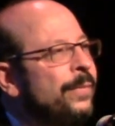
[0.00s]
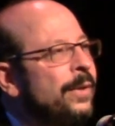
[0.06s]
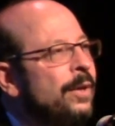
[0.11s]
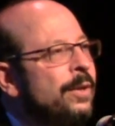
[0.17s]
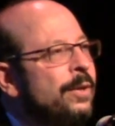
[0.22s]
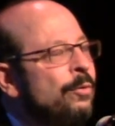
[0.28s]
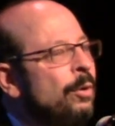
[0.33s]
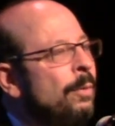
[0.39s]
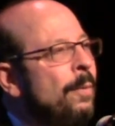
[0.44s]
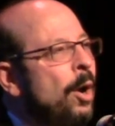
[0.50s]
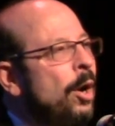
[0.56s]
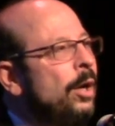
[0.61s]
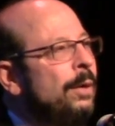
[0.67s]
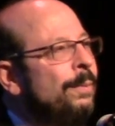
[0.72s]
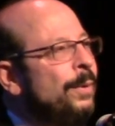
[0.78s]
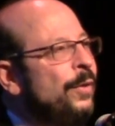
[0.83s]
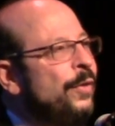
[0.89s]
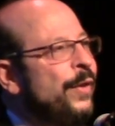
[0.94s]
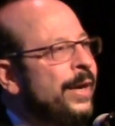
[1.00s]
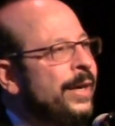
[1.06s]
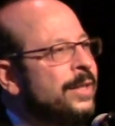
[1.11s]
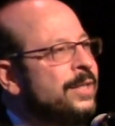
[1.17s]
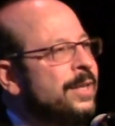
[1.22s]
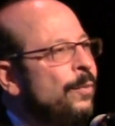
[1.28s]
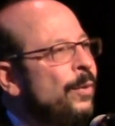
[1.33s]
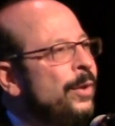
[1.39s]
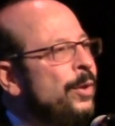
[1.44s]
the remarkable thing
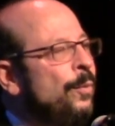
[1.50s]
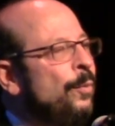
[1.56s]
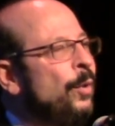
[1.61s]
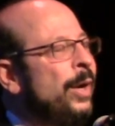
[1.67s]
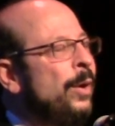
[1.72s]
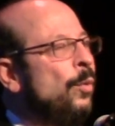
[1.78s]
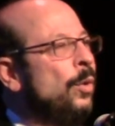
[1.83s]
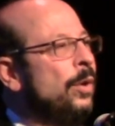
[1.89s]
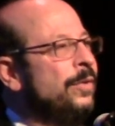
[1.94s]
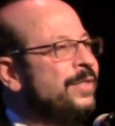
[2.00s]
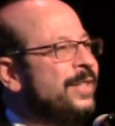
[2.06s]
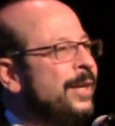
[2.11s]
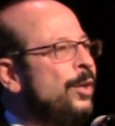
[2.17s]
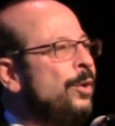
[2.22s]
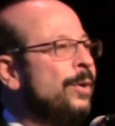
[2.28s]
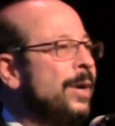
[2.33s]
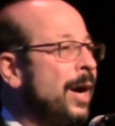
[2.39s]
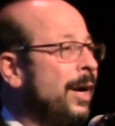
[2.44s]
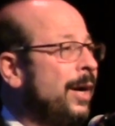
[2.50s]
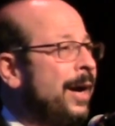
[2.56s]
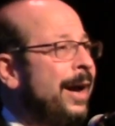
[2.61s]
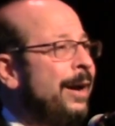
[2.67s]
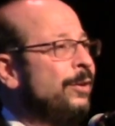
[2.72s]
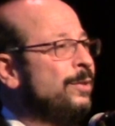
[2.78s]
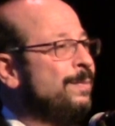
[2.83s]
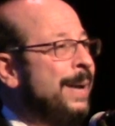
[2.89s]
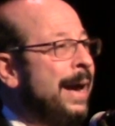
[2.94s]
is that when you bring wolves in, you knock
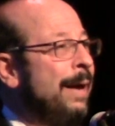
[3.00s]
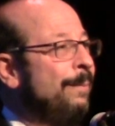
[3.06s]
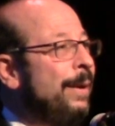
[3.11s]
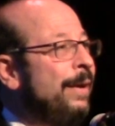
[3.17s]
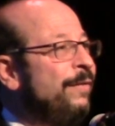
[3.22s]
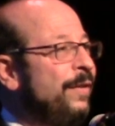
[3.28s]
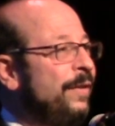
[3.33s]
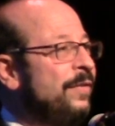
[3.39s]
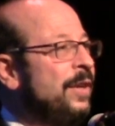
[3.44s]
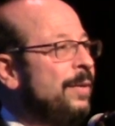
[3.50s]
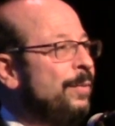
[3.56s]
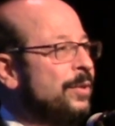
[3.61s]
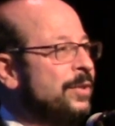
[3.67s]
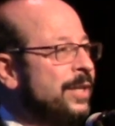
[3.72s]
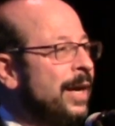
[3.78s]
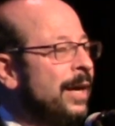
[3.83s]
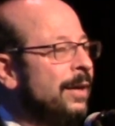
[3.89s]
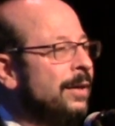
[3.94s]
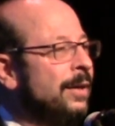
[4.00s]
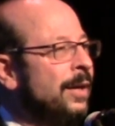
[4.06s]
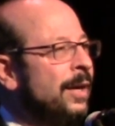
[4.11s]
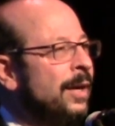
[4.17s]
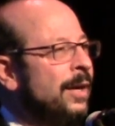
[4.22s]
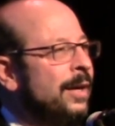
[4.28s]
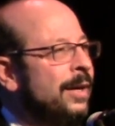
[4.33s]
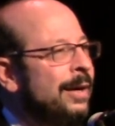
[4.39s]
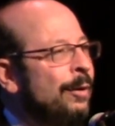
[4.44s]
coyotes back by fifty percent.
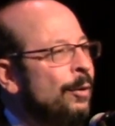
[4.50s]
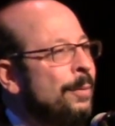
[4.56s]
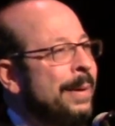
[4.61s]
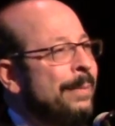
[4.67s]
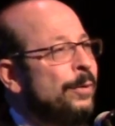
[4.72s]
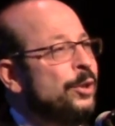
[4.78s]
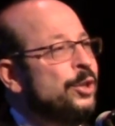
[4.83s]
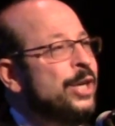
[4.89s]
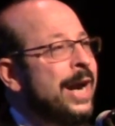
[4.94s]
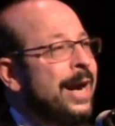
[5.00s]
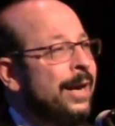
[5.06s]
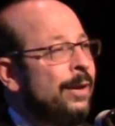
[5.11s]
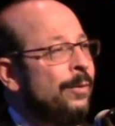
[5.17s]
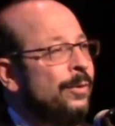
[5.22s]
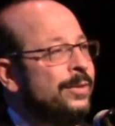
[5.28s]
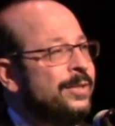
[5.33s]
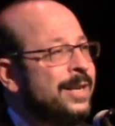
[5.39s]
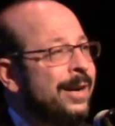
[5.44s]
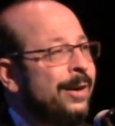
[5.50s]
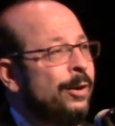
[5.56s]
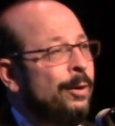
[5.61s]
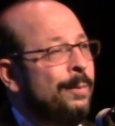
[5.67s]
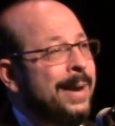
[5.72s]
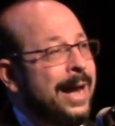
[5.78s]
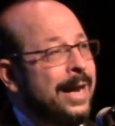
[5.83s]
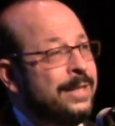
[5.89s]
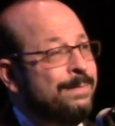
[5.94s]
And I remember chatting with
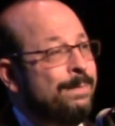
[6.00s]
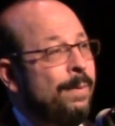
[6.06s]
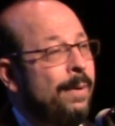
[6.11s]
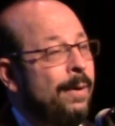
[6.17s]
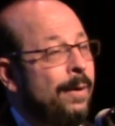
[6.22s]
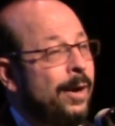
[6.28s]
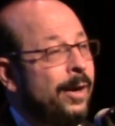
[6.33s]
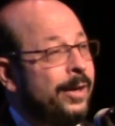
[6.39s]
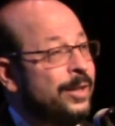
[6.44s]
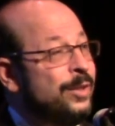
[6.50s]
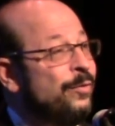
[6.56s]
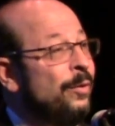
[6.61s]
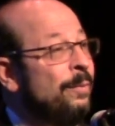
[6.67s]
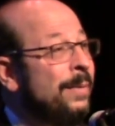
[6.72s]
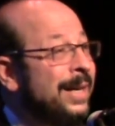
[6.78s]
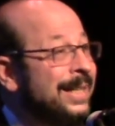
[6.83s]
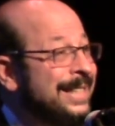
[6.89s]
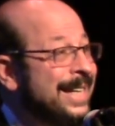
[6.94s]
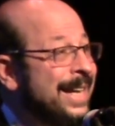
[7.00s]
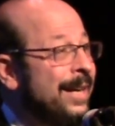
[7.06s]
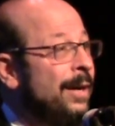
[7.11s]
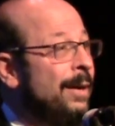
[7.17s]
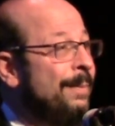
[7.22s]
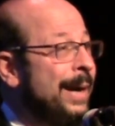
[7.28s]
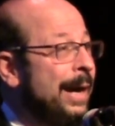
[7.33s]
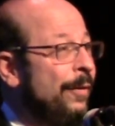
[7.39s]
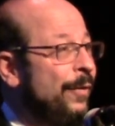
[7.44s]
Senator Max Baucus from Montana
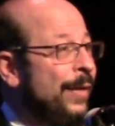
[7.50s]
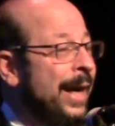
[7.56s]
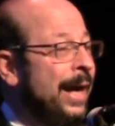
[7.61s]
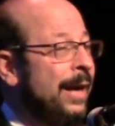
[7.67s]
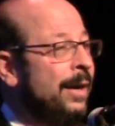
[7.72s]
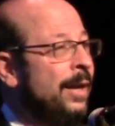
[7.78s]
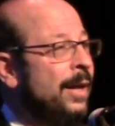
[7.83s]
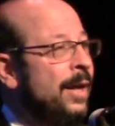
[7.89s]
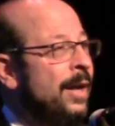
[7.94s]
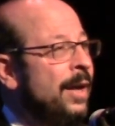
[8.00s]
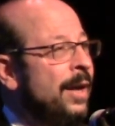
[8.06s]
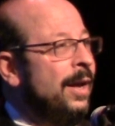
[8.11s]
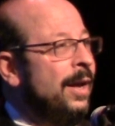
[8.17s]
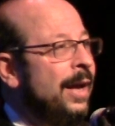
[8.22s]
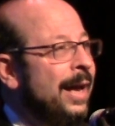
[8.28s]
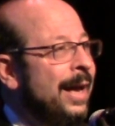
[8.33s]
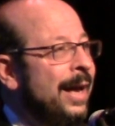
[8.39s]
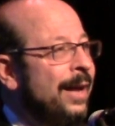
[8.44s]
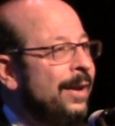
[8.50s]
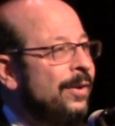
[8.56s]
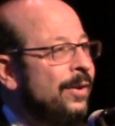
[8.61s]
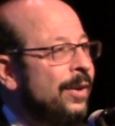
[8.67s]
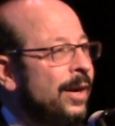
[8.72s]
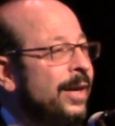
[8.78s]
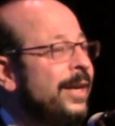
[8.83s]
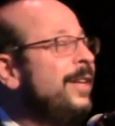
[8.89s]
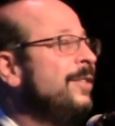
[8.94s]
about that,
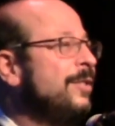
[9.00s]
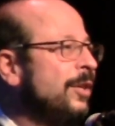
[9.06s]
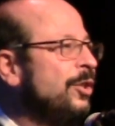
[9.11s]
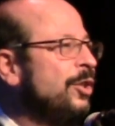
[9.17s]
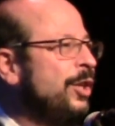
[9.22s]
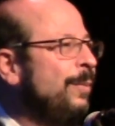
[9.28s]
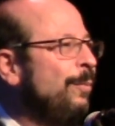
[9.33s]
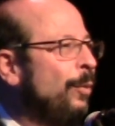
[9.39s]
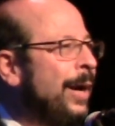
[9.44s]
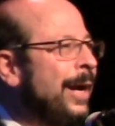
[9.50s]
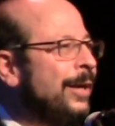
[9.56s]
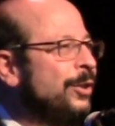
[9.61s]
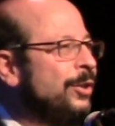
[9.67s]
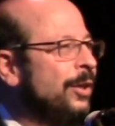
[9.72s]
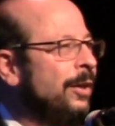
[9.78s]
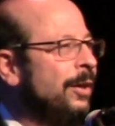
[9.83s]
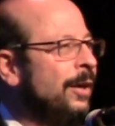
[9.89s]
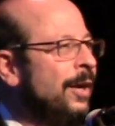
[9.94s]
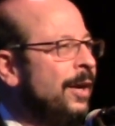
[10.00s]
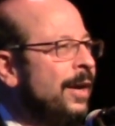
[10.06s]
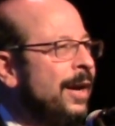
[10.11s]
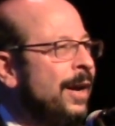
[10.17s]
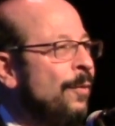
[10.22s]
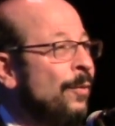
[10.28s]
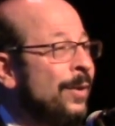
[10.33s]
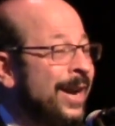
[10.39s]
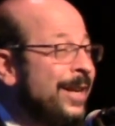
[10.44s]
and uh, he's a sheep rancher.
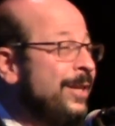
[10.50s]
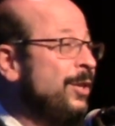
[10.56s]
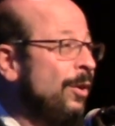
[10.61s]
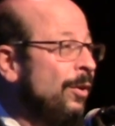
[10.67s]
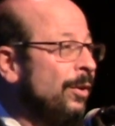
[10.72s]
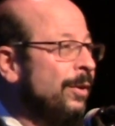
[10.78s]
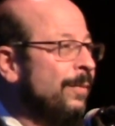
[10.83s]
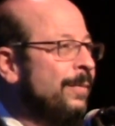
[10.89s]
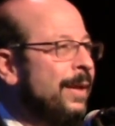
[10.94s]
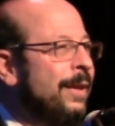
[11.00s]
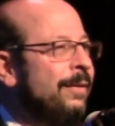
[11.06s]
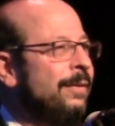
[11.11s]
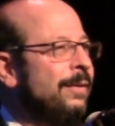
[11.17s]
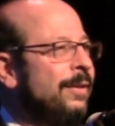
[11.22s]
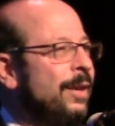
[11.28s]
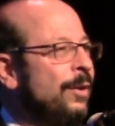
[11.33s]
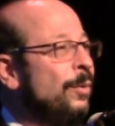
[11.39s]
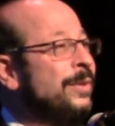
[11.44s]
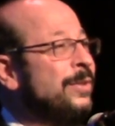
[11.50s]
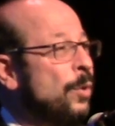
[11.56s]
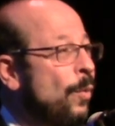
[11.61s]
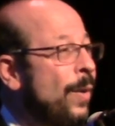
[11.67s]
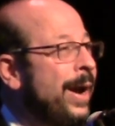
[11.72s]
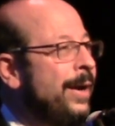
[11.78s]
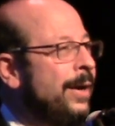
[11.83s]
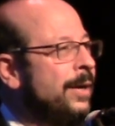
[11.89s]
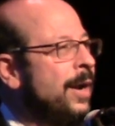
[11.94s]
And when I told him that there was a
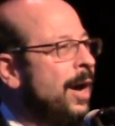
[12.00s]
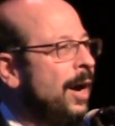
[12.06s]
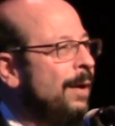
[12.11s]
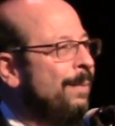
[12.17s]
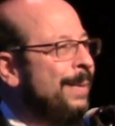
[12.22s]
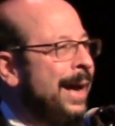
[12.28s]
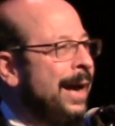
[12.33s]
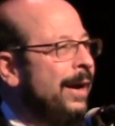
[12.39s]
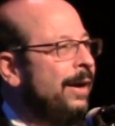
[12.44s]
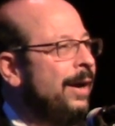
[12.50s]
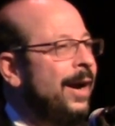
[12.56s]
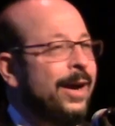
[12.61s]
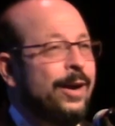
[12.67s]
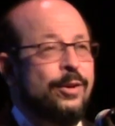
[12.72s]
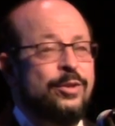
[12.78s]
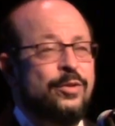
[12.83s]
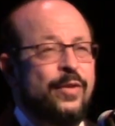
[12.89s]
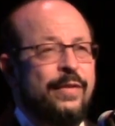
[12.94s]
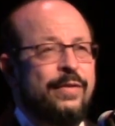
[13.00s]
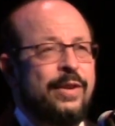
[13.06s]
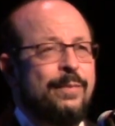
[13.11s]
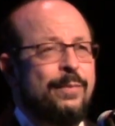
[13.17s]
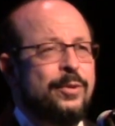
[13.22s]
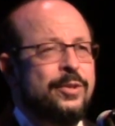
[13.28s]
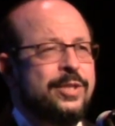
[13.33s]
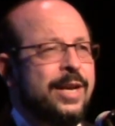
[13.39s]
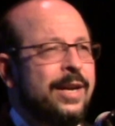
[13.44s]
way to knock back coyotes fifty
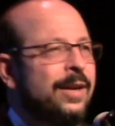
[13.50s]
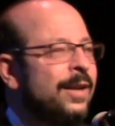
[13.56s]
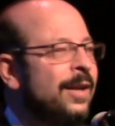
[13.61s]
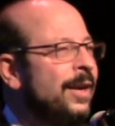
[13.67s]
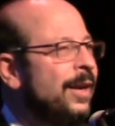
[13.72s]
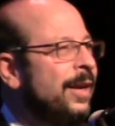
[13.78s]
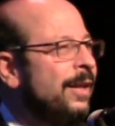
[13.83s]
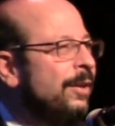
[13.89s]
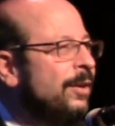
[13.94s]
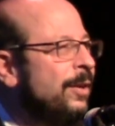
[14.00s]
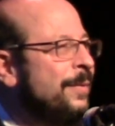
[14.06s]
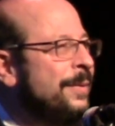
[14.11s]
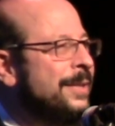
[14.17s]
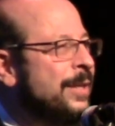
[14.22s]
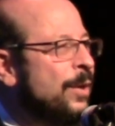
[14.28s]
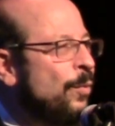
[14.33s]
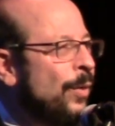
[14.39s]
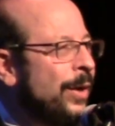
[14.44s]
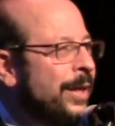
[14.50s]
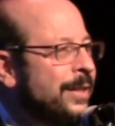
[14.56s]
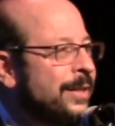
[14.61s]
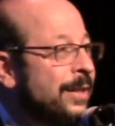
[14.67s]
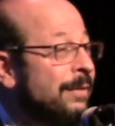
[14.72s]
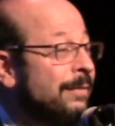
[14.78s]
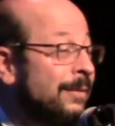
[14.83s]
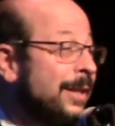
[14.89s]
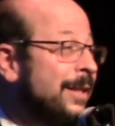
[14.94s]
percent, he looked at me and said, "What
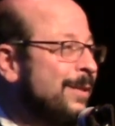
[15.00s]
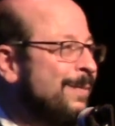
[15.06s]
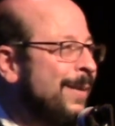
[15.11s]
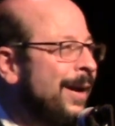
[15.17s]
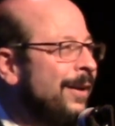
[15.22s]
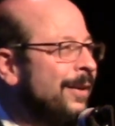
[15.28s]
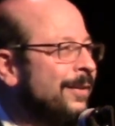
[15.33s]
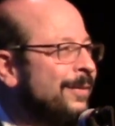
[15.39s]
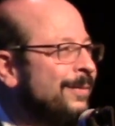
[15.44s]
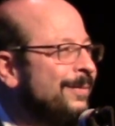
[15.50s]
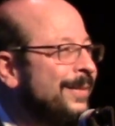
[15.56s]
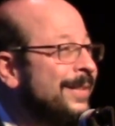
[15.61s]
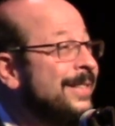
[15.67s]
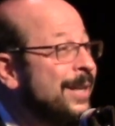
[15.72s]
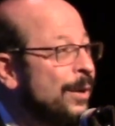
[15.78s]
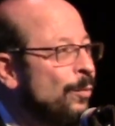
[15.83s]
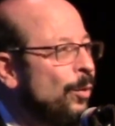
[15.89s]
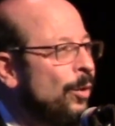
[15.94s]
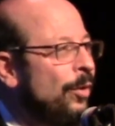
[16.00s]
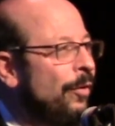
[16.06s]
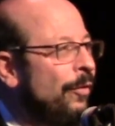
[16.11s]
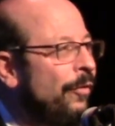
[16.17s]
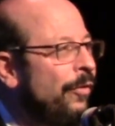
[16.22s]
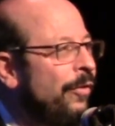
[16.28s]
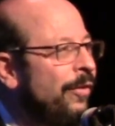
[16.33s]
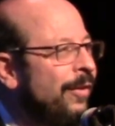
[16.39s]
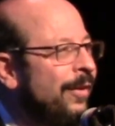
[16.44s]
is it?" And I smiled and said,
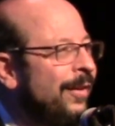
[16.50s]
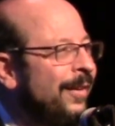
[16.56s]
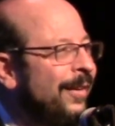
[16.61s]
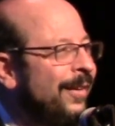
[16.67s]
"Wolves."